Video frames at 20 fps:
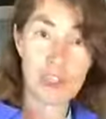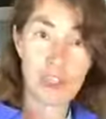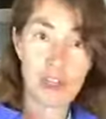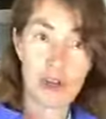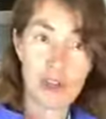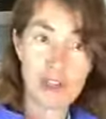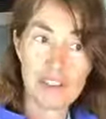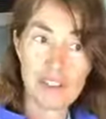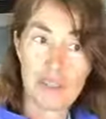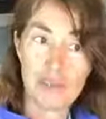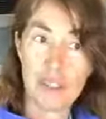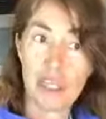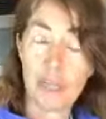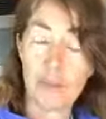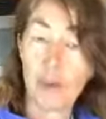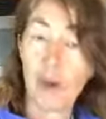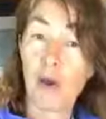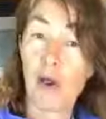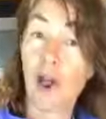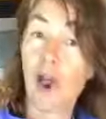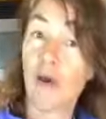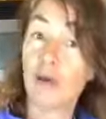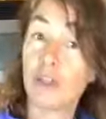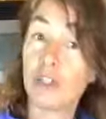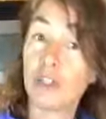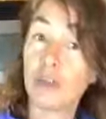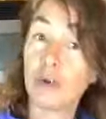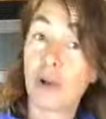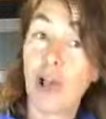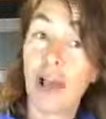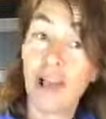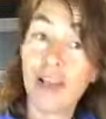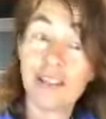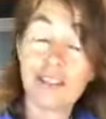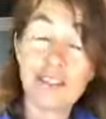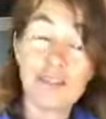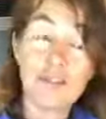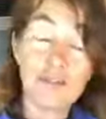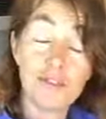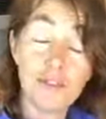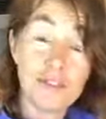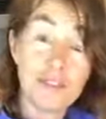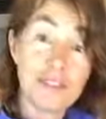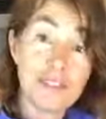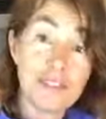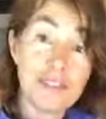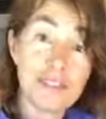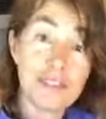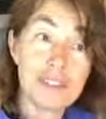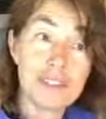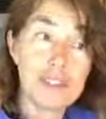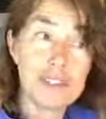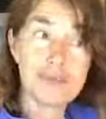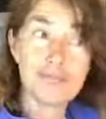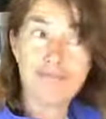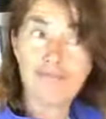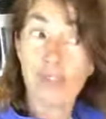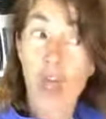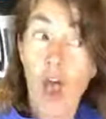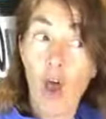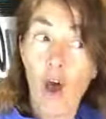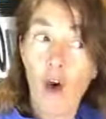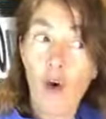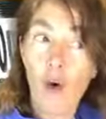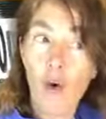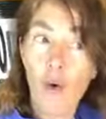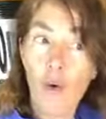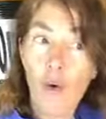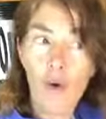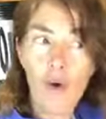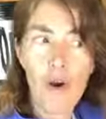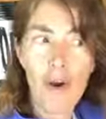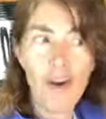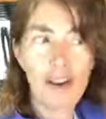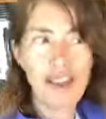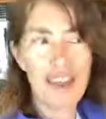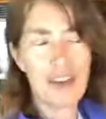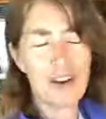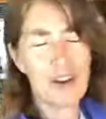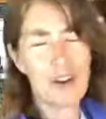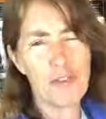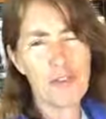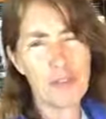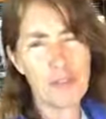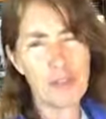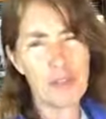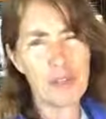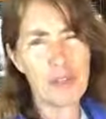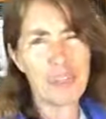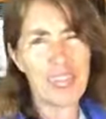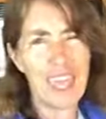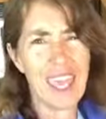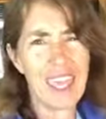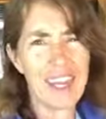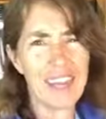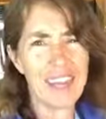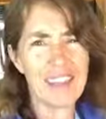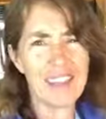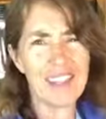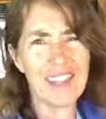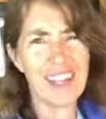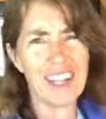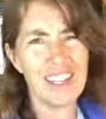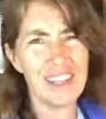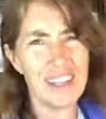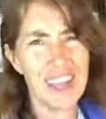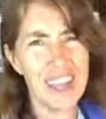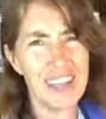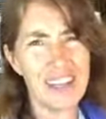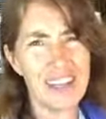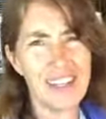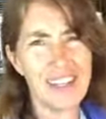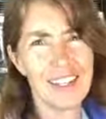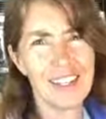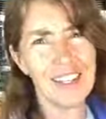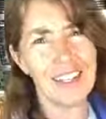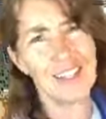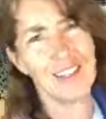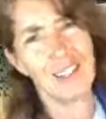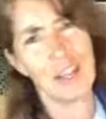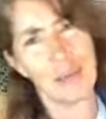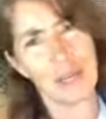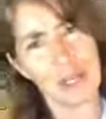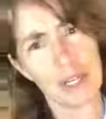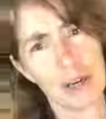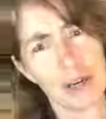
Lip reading: showing something about how to dry some fruits. Or I don't know if I'm going to do canning. Should I do canning? You let me